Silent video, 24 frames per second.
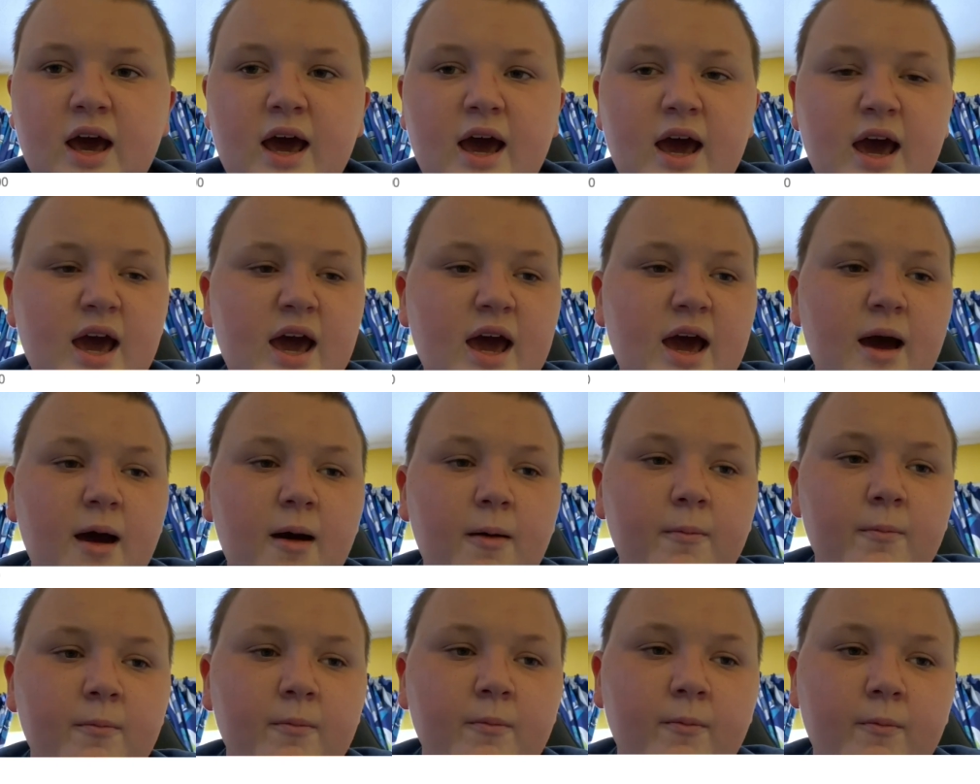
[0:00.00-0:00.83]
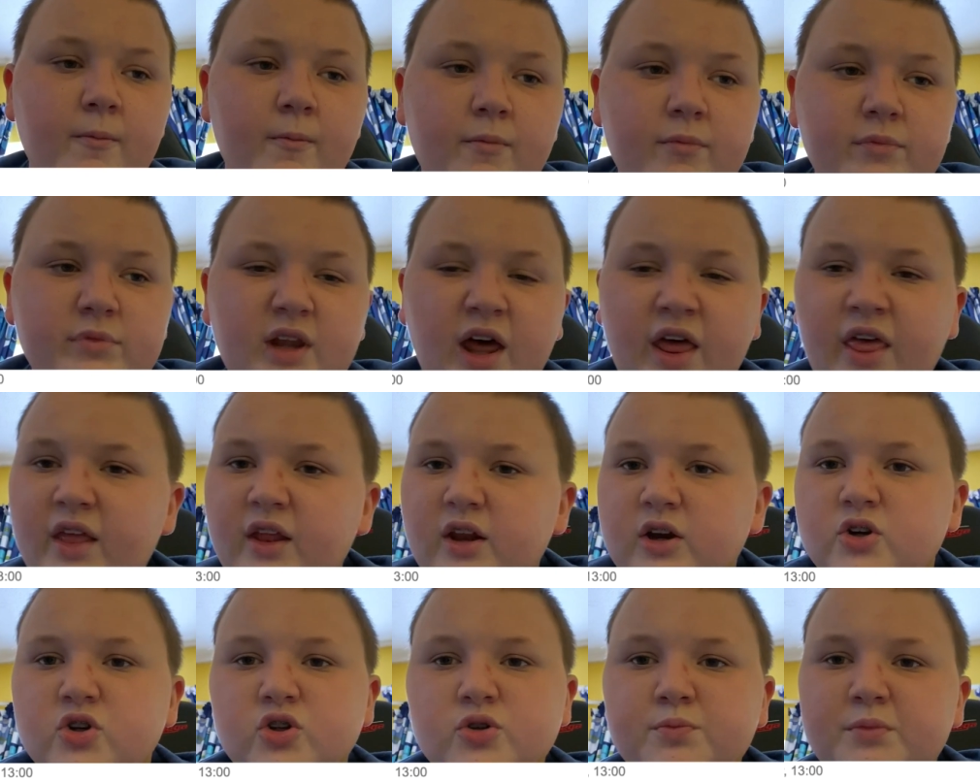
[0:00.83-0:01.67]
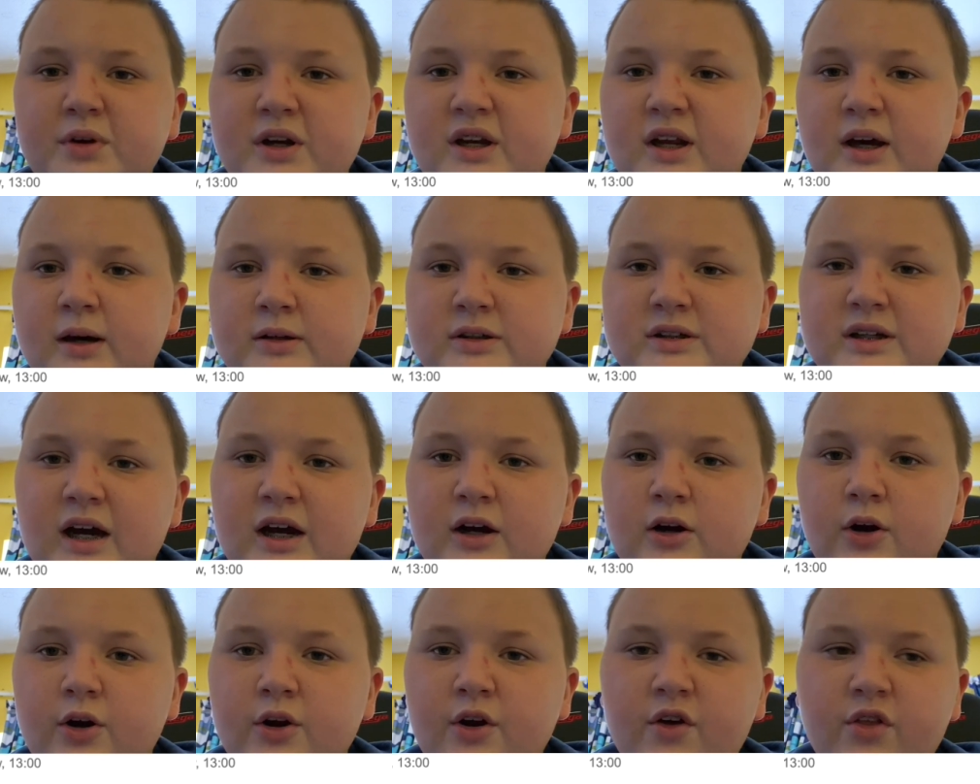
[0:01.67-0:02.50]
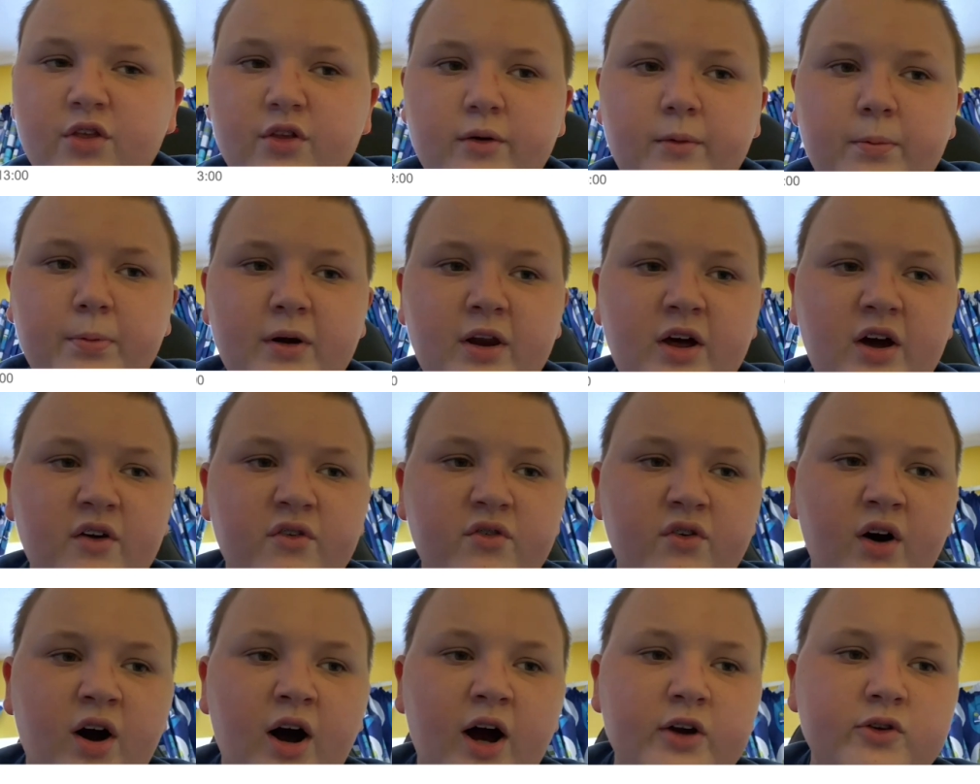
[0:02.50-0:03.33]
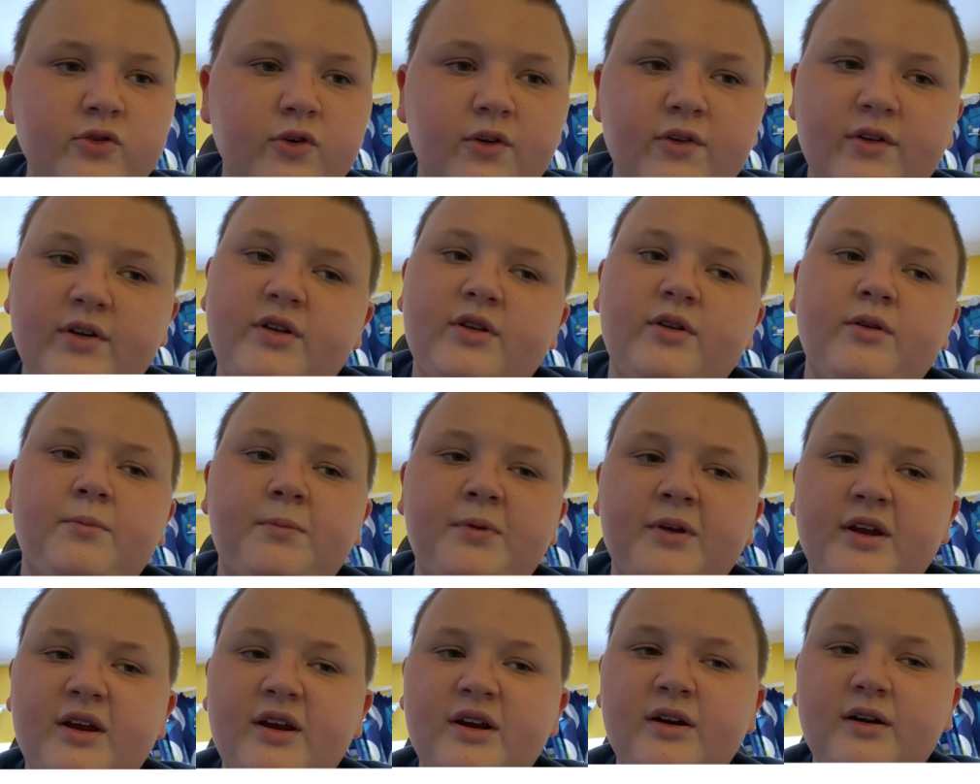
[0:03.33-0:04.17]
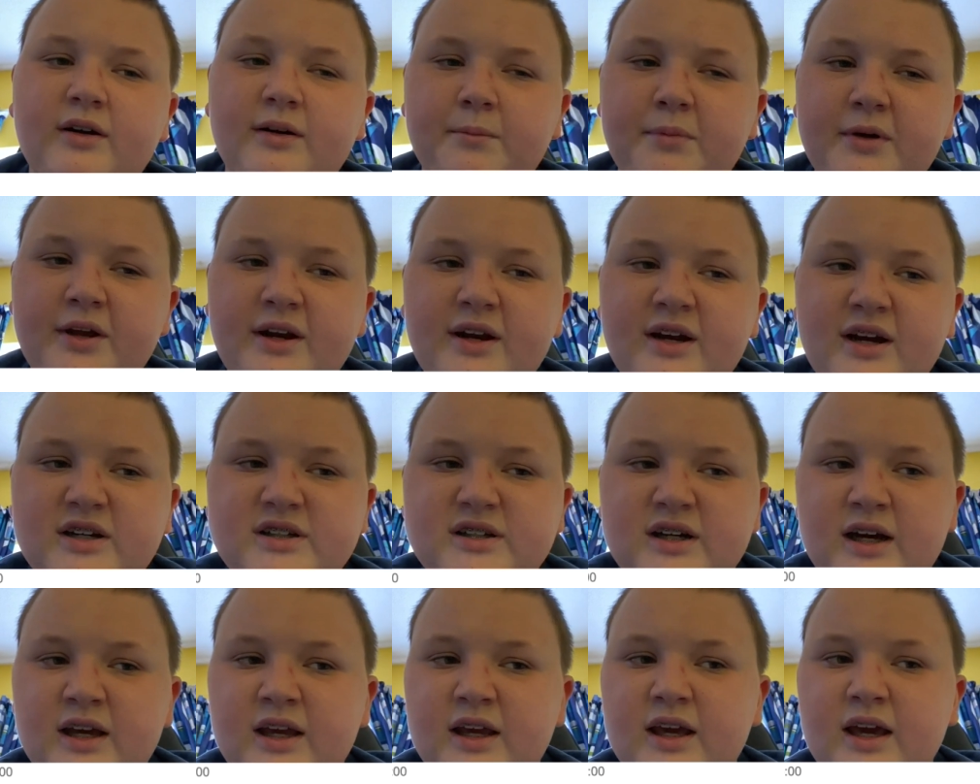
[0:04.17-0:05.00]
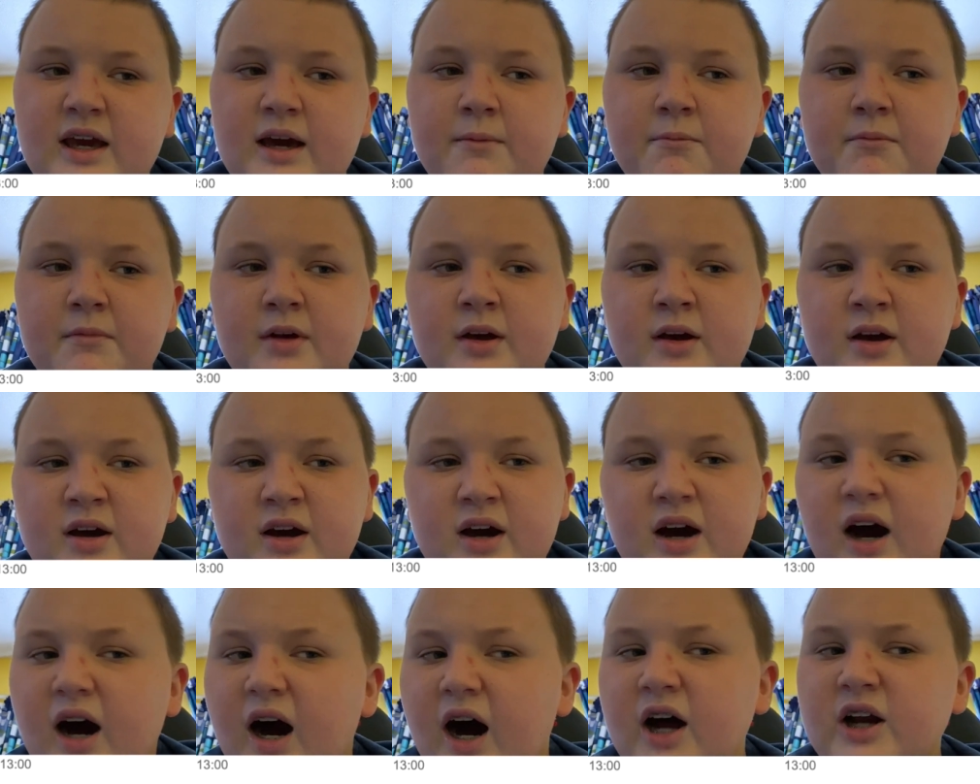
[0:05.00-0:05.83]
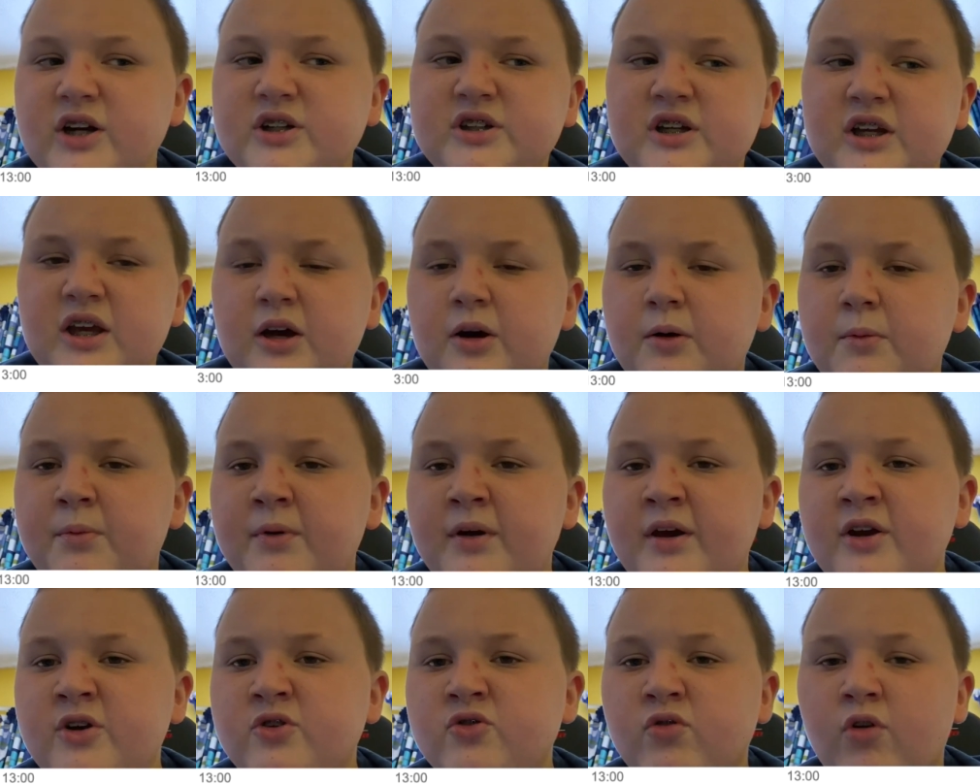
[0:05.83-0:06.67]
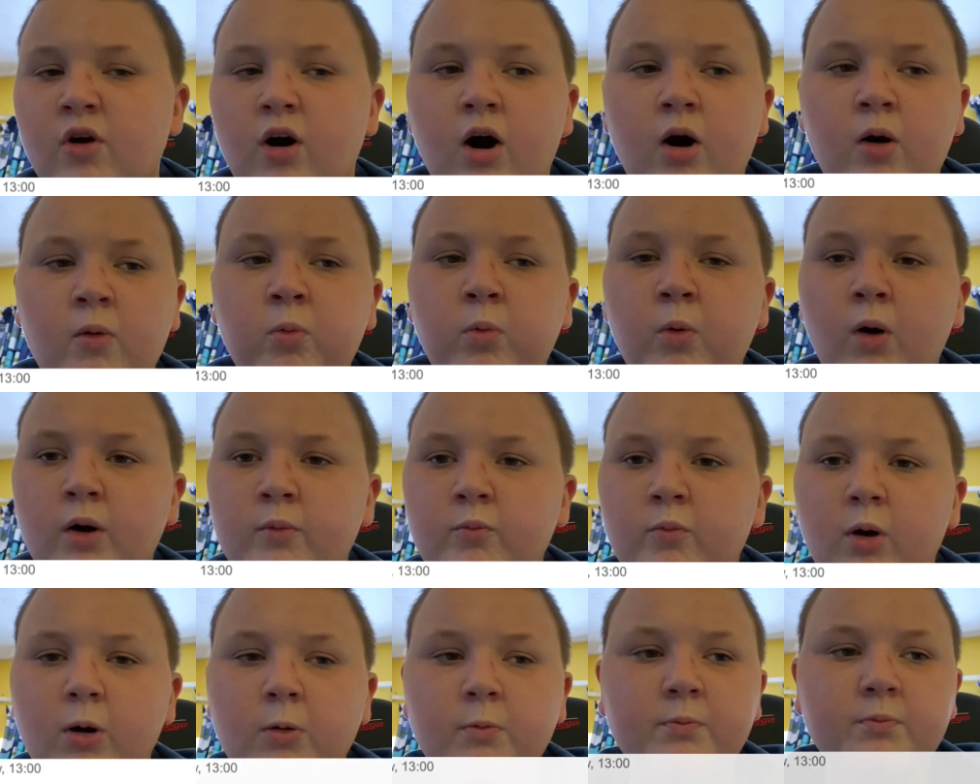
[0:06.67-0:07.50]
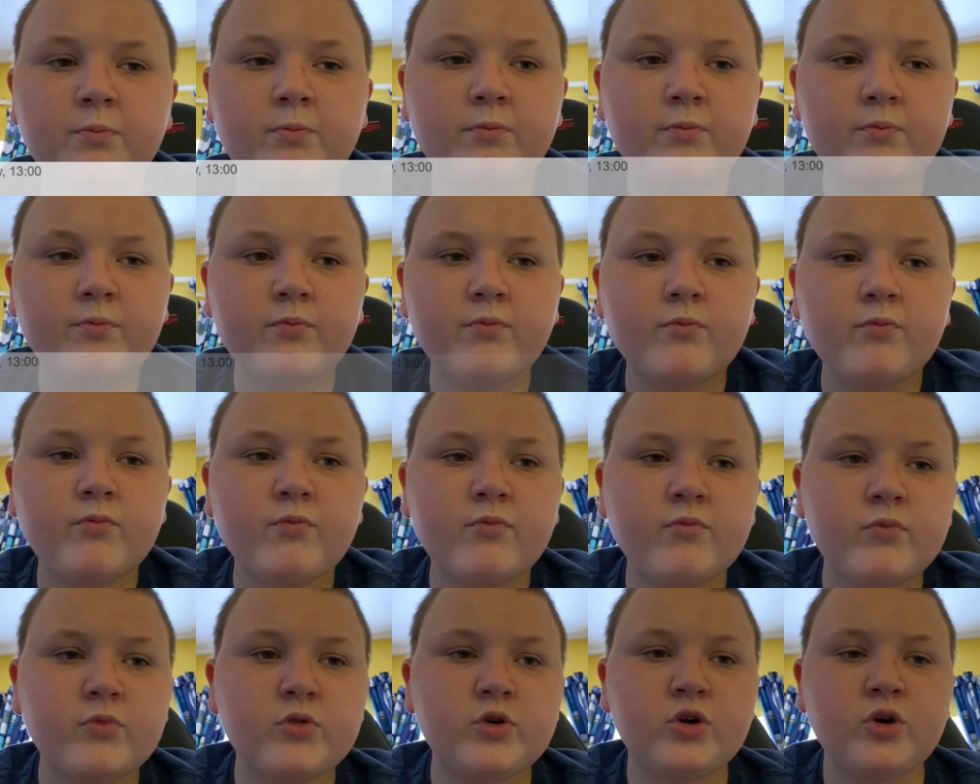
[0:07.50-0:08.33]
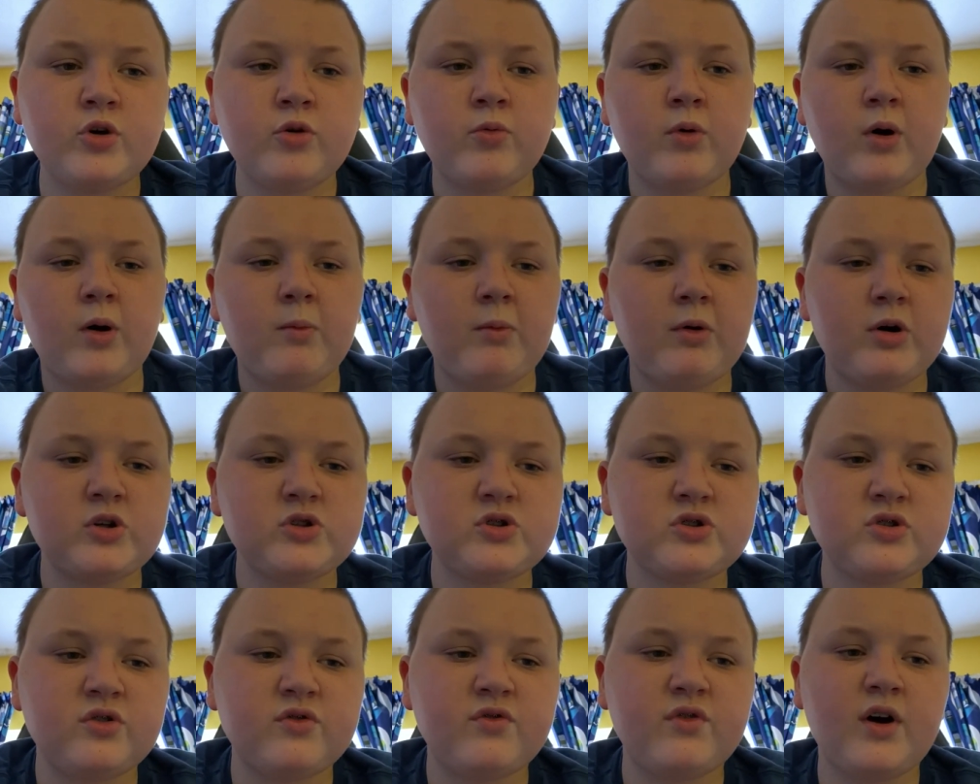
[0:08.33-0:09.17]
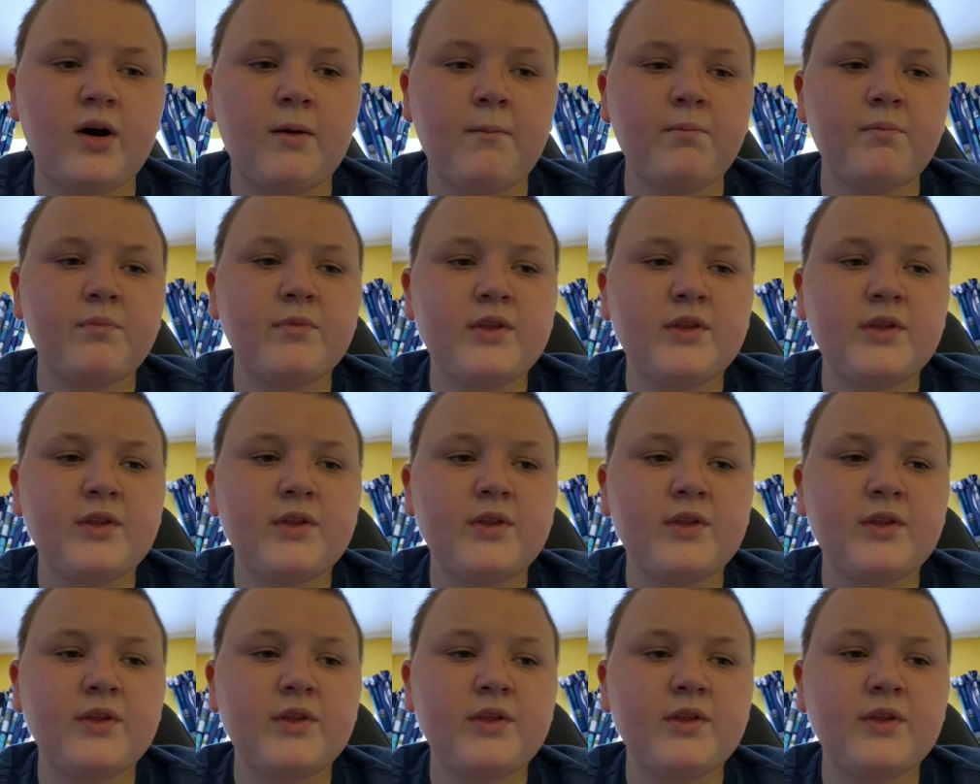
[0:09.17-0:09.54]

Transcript: I think they're just mid-table side, got nothing to play for. I don't think it'll be an exciting game. I just think it'll be a draw, 1-1, 2-1-1 so far.